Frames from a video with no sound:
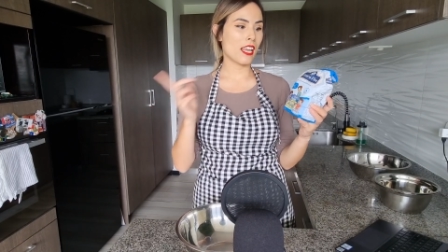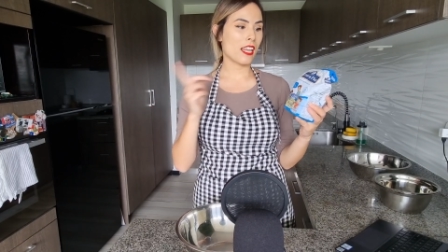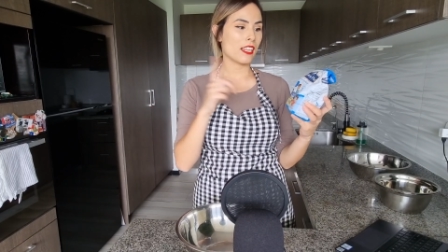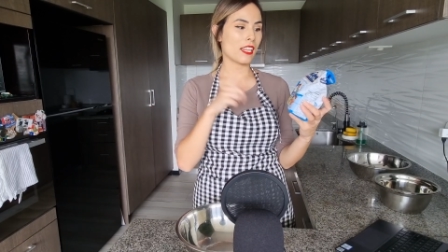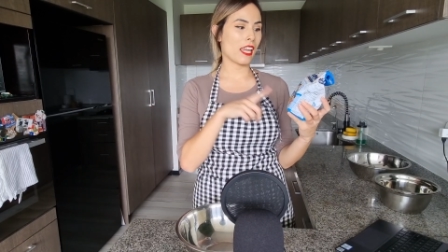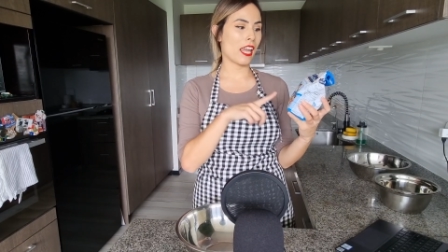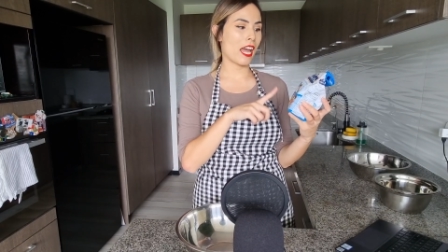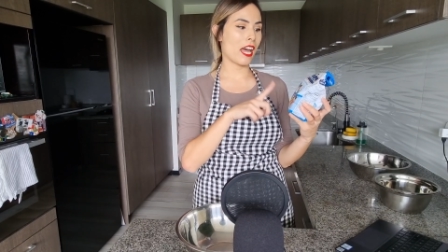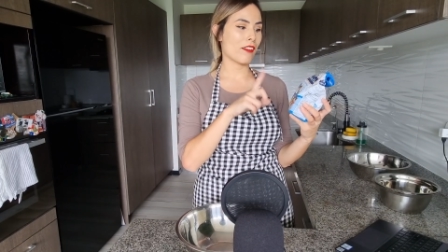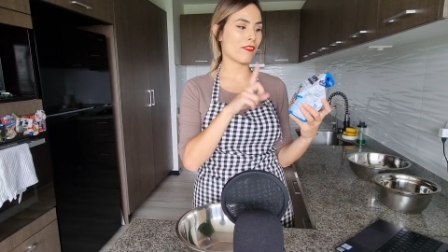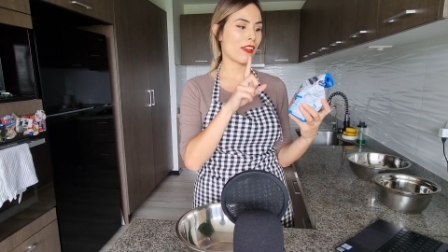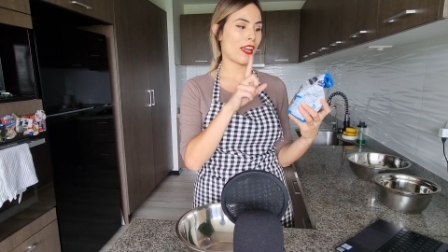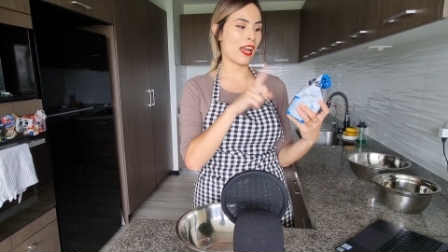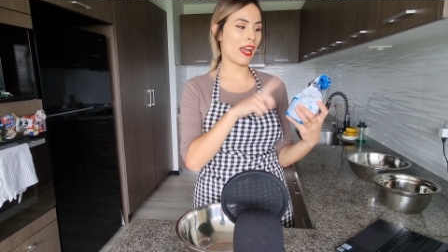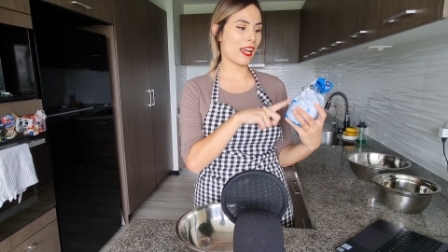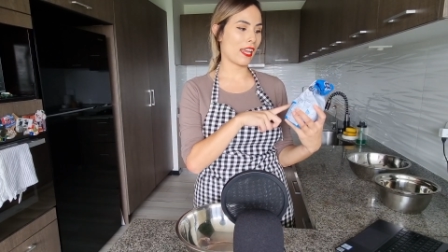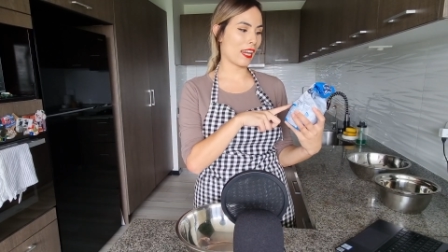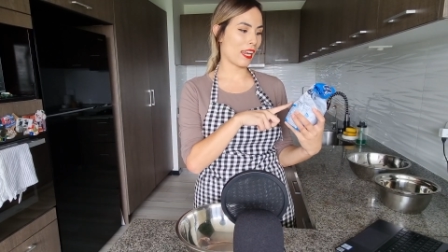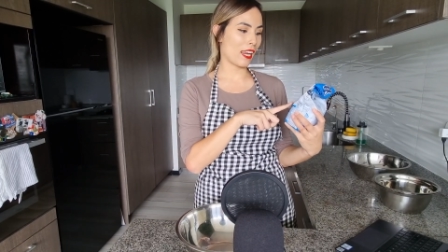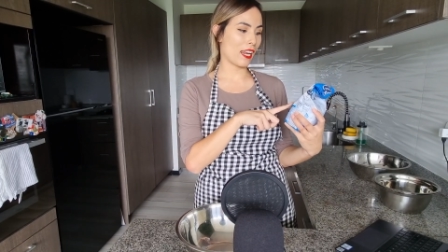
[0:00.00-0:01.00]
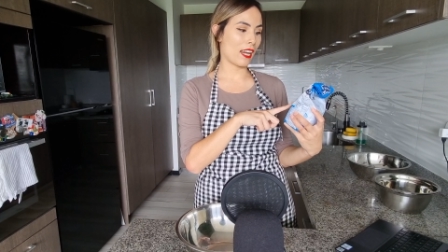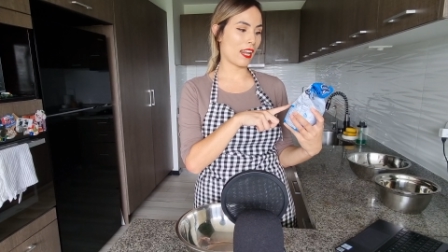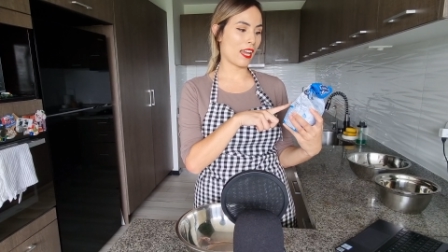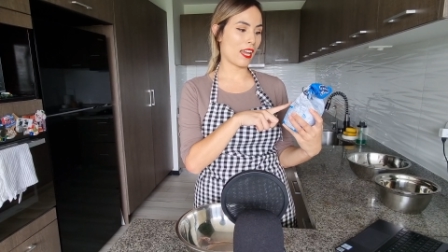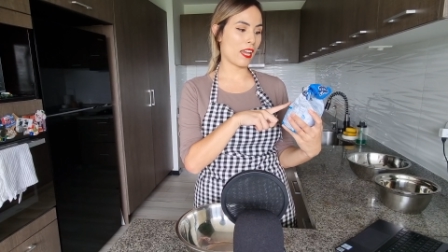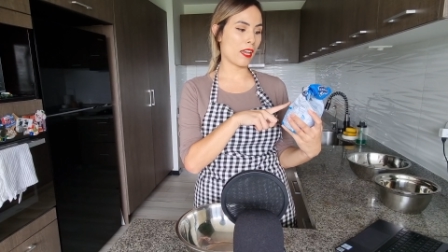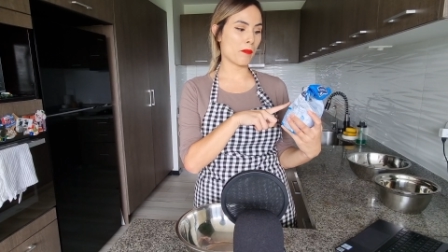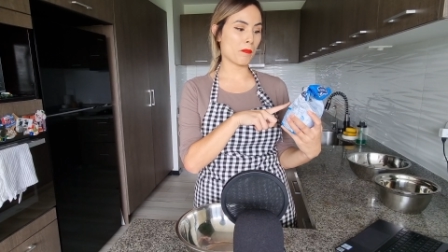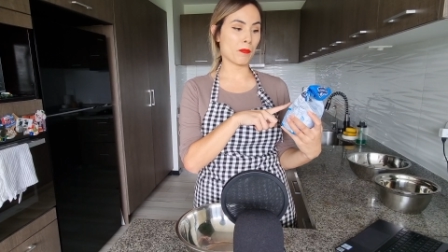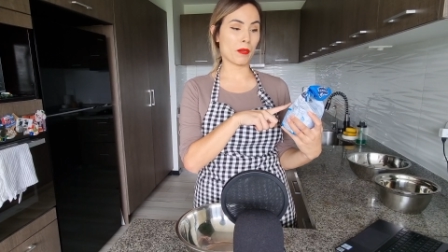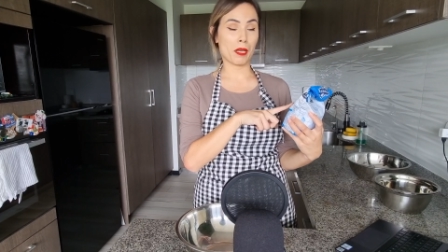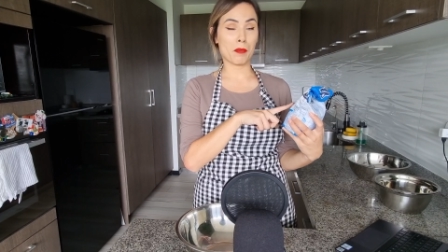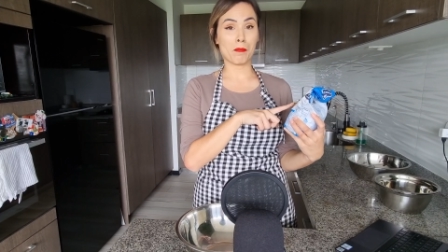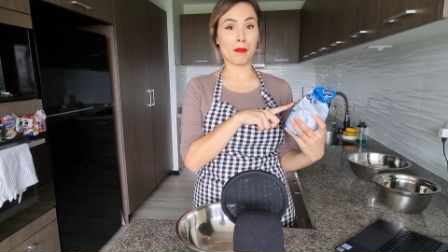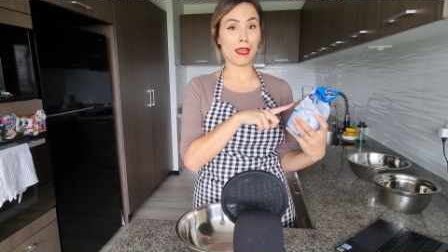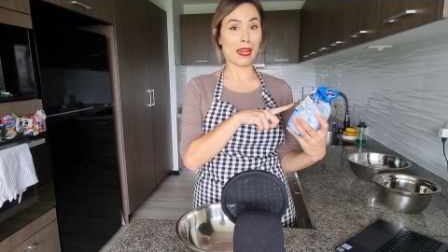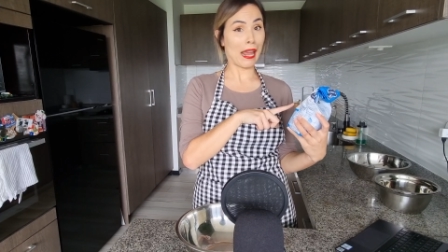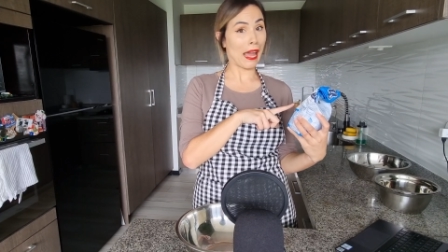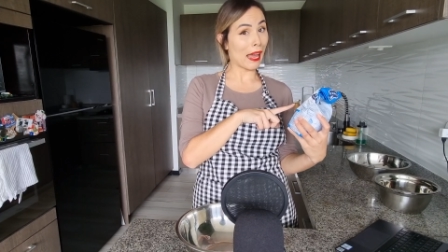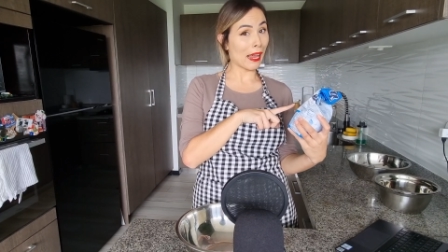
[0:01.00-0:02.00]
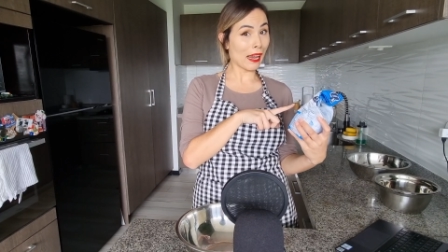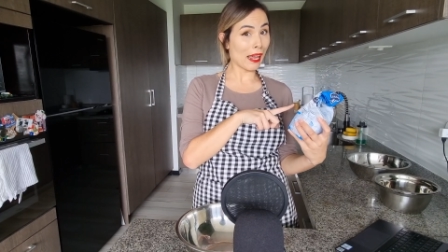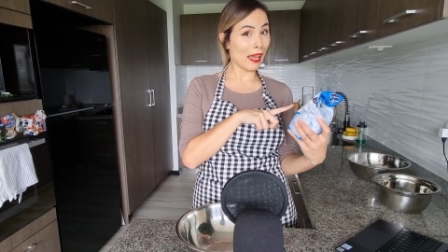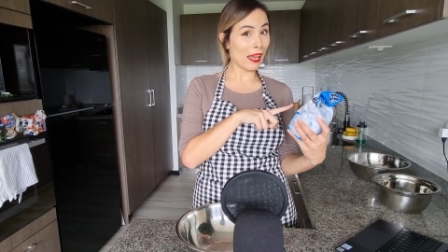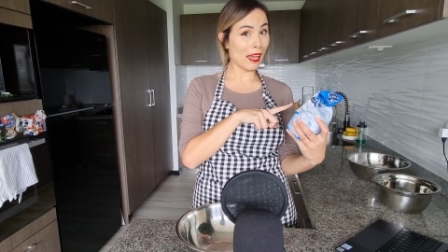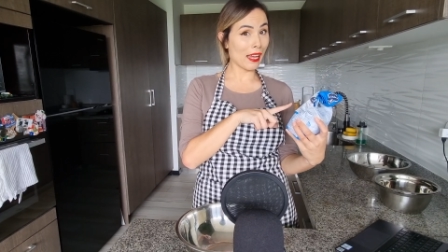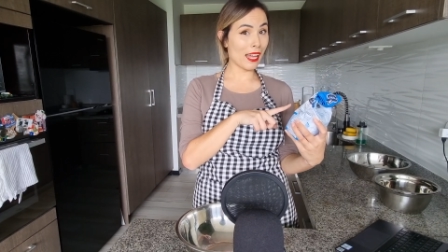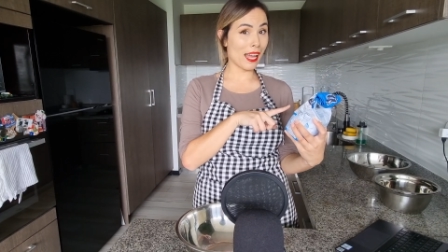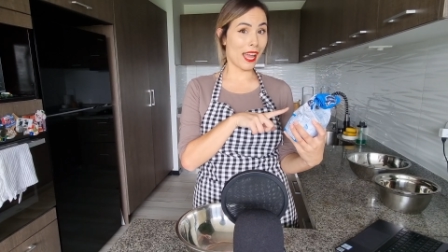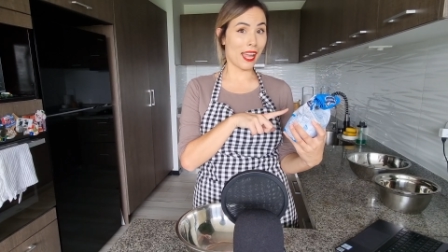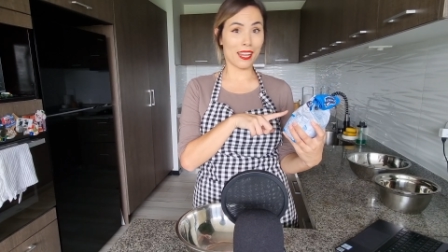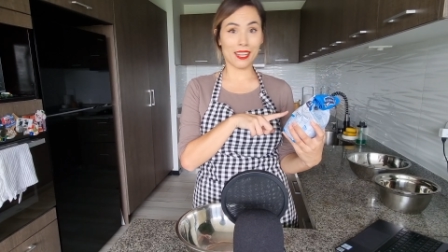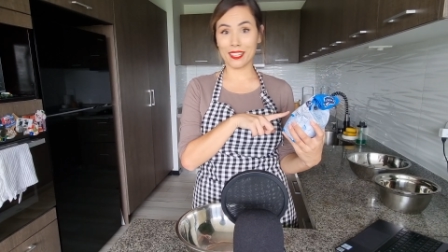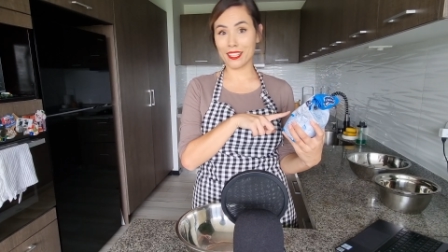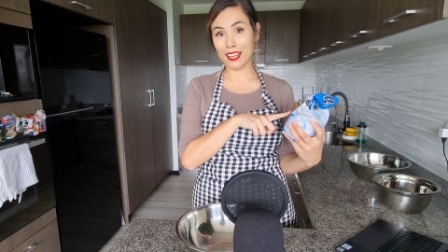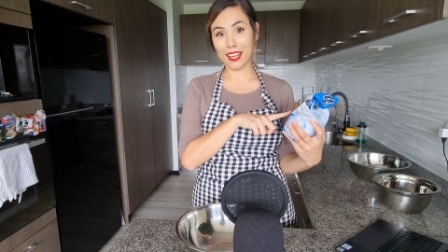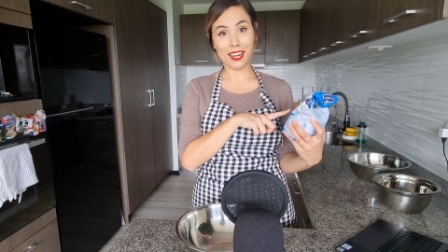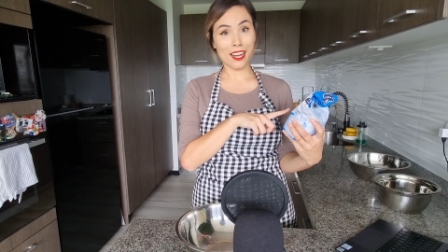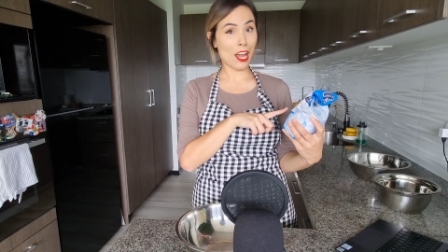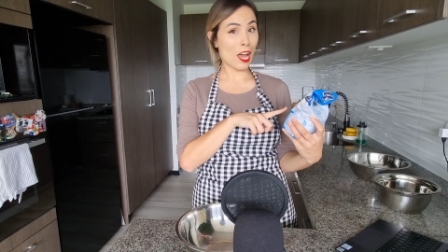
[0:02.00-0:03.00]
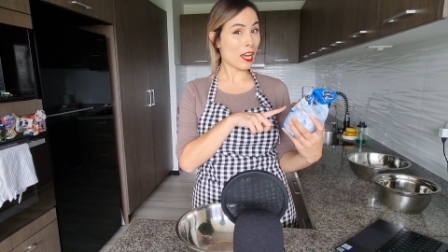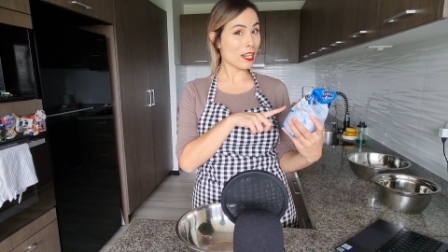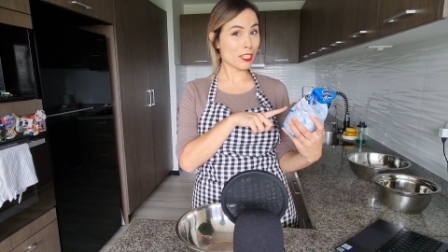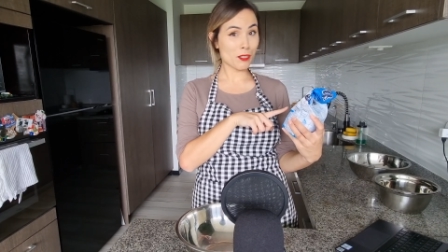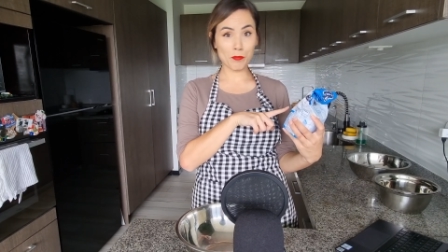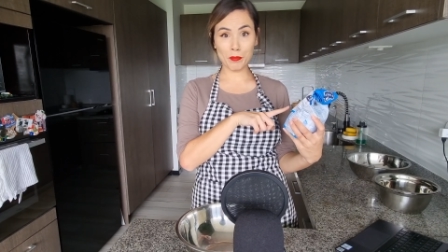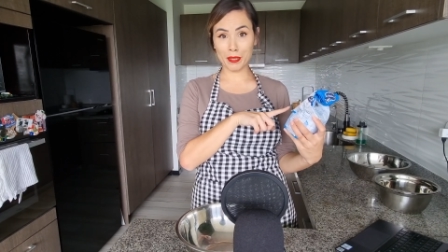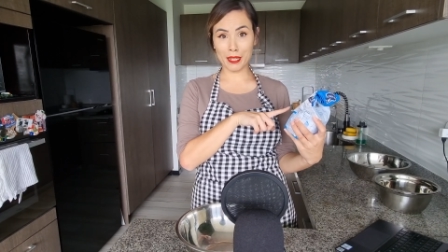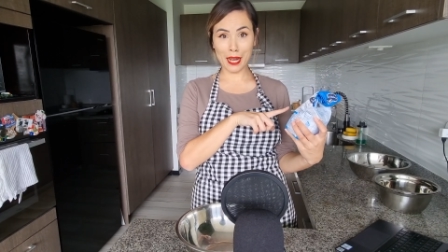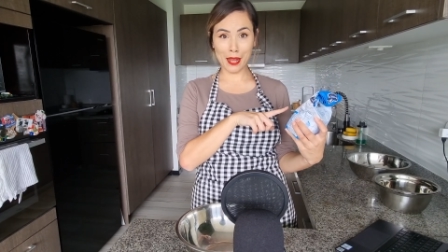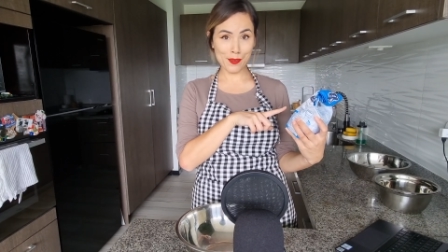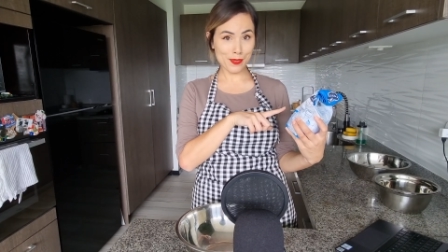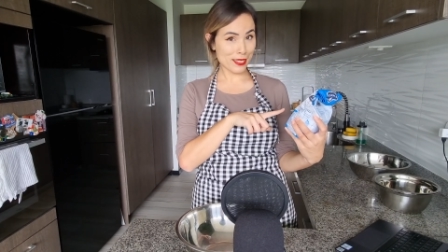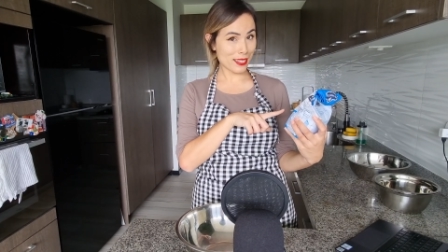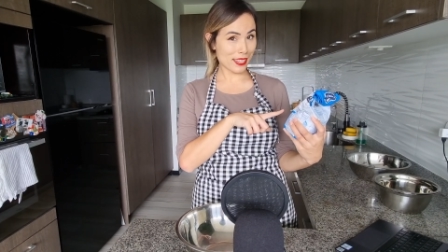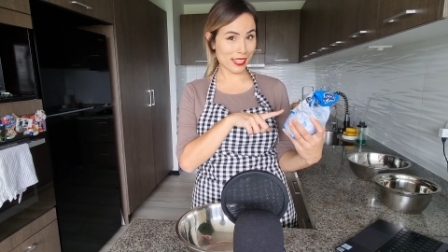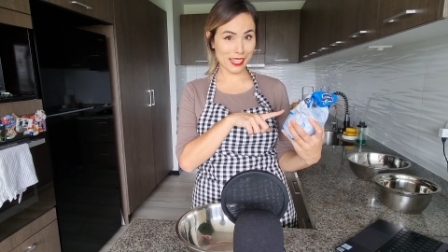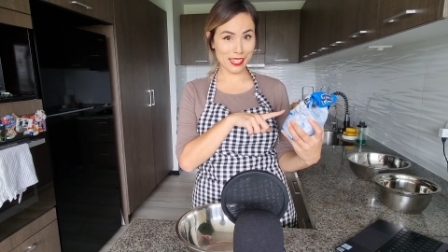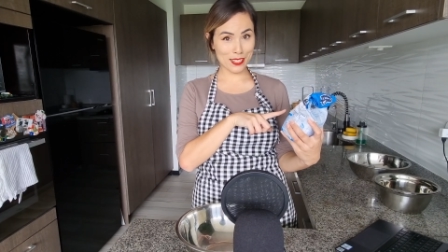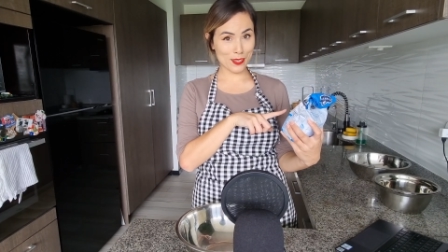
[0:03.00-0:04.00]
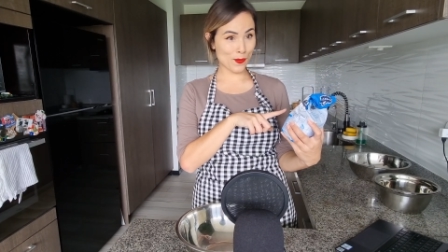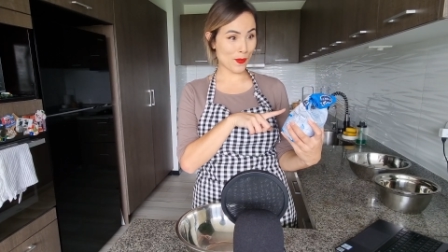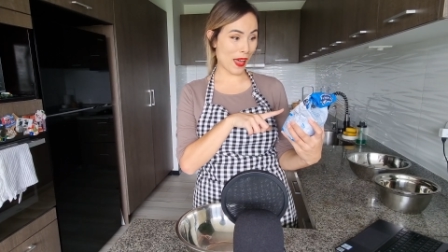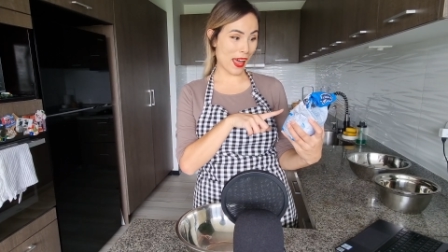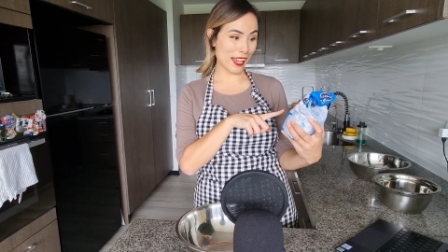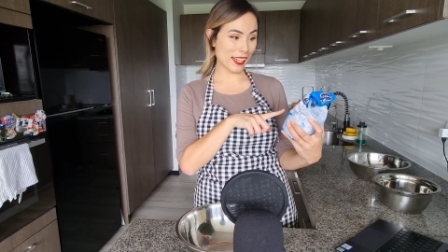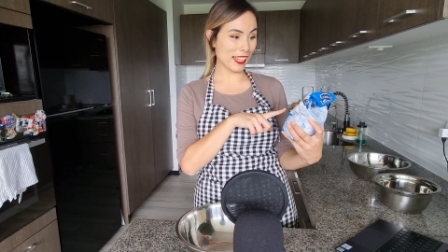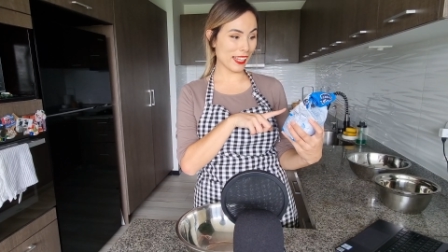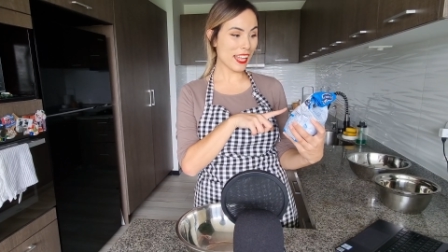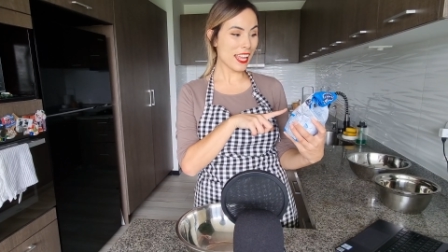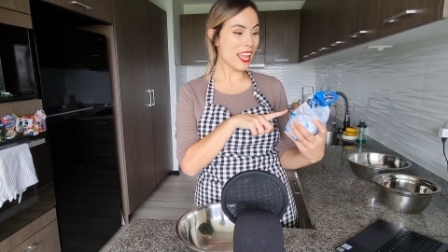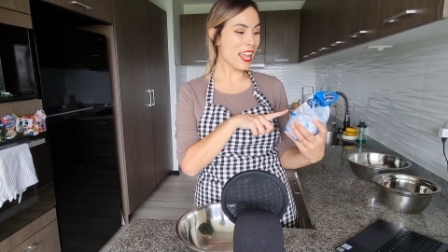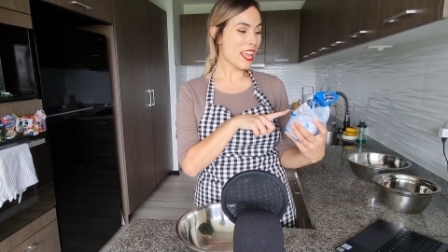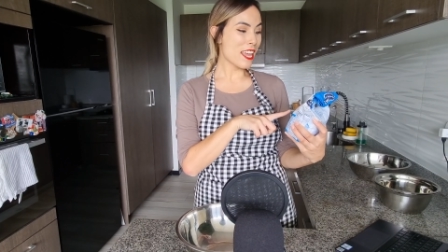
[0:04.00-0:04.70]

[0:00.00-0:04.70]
They have harina preparada. I cannot pronounce things well,